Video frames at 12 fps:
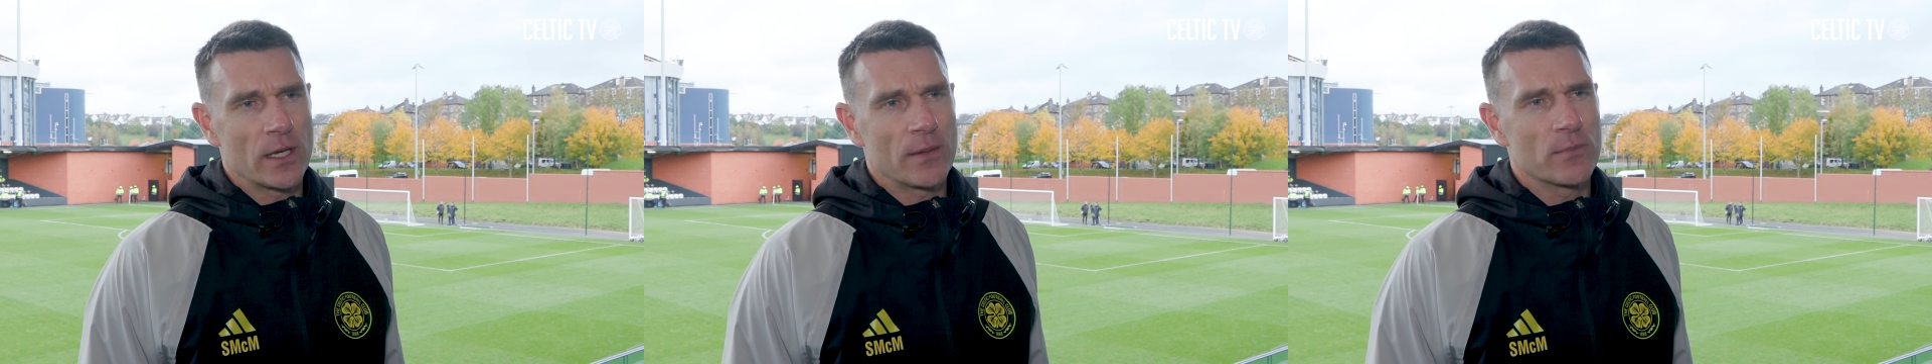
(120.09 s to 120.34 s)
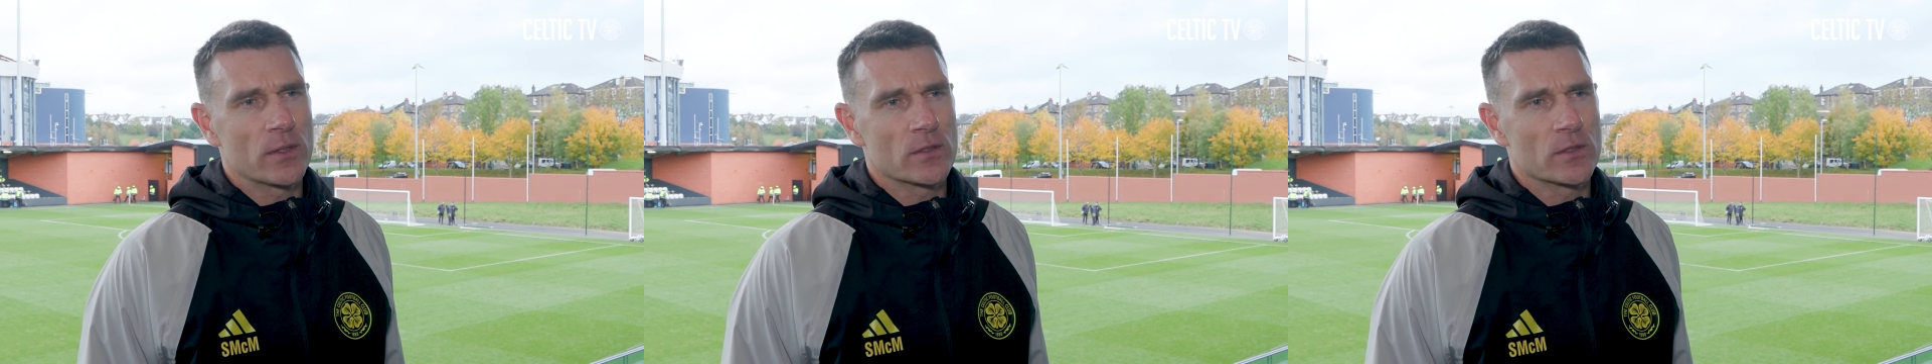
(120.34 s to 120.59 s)

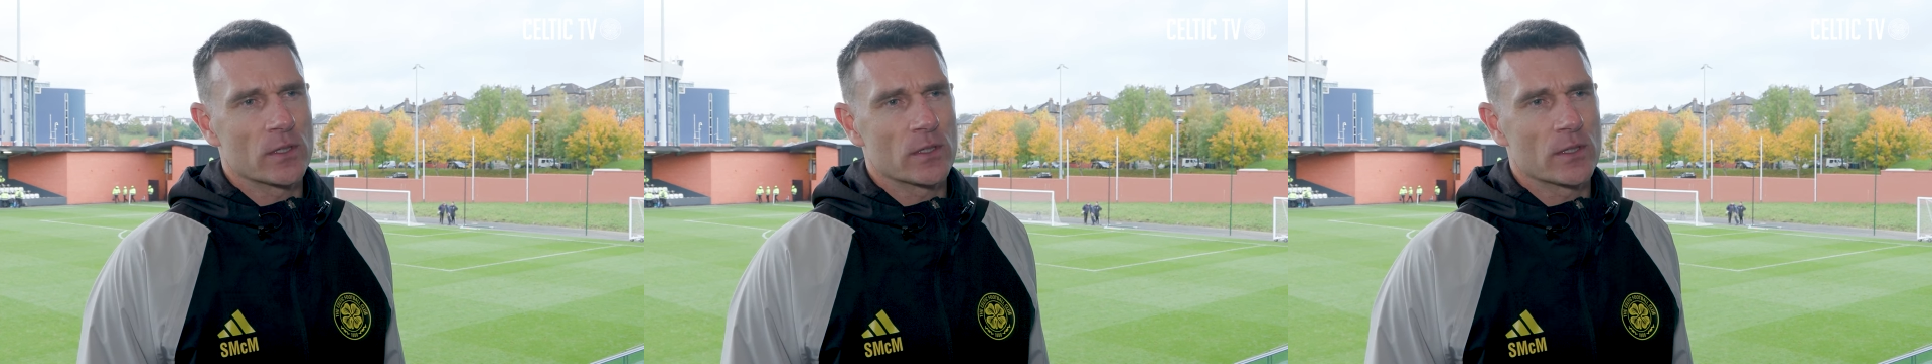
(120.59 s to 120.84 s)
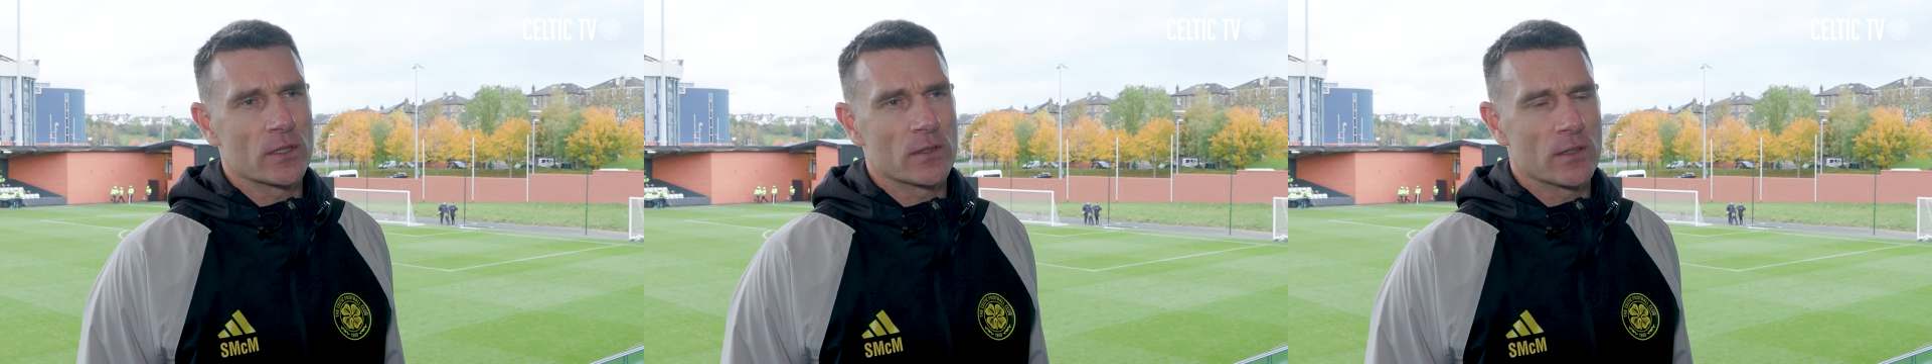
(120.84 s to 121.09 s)
game
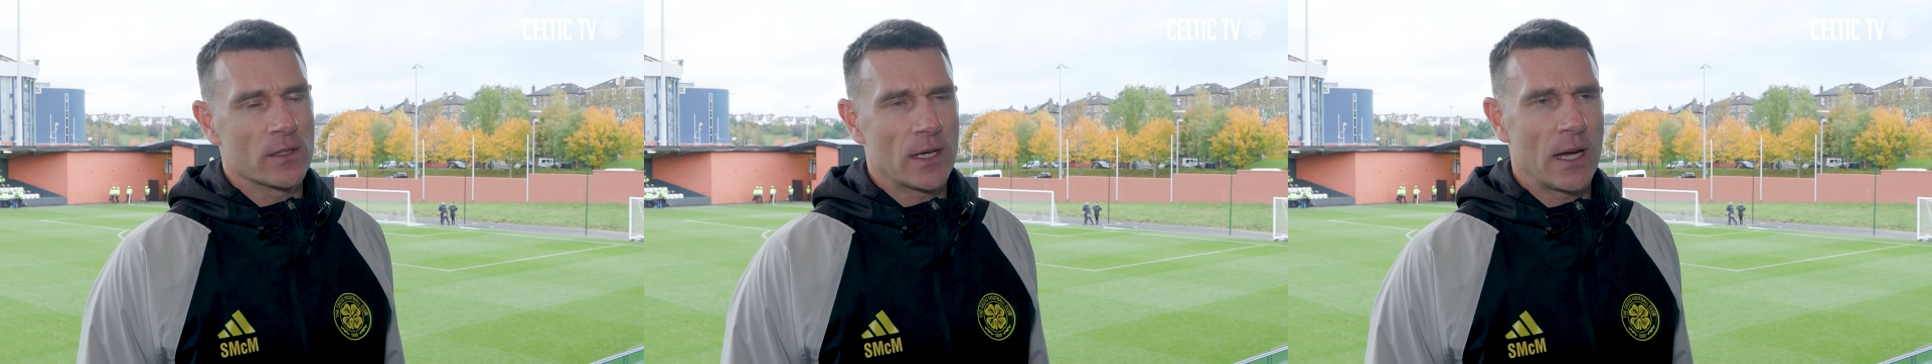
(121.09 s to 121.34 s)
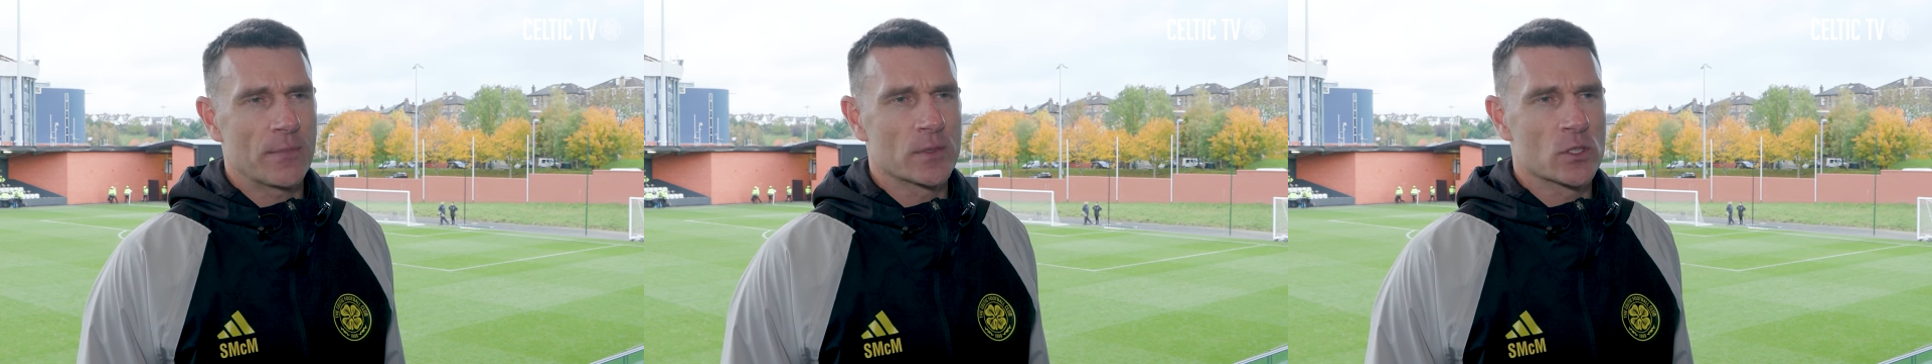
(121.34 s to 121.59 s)
that
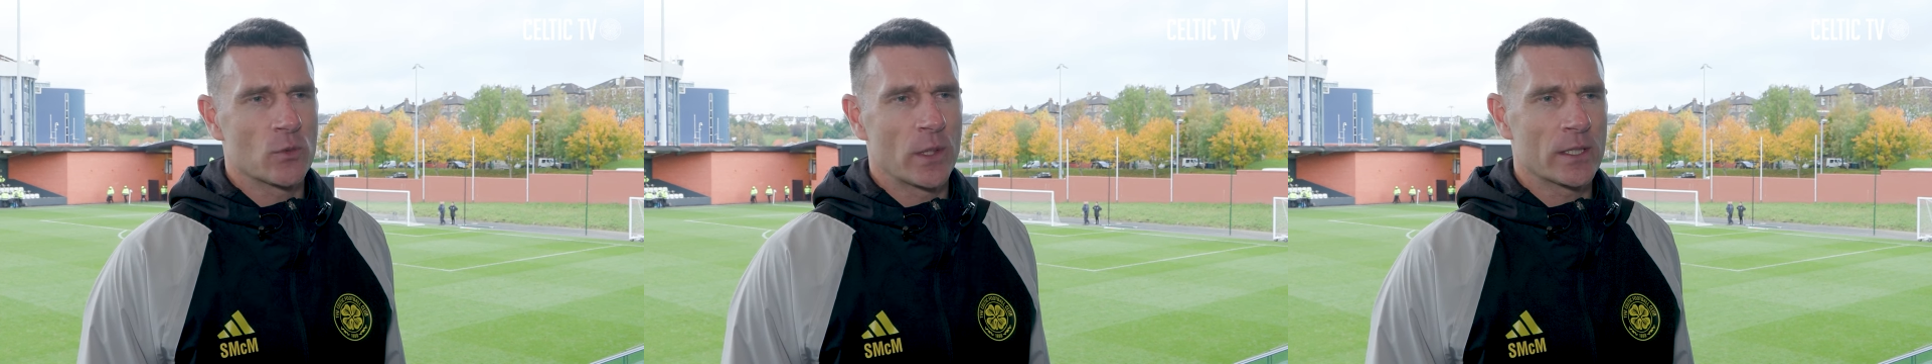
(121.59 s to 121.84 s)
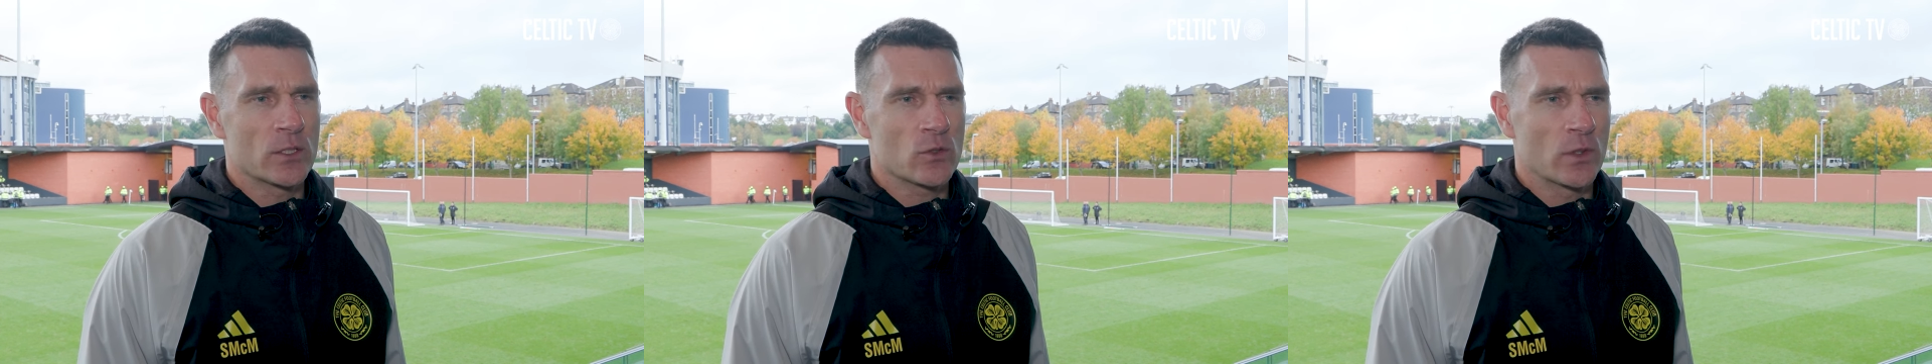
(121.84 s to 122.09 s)
happens quickly.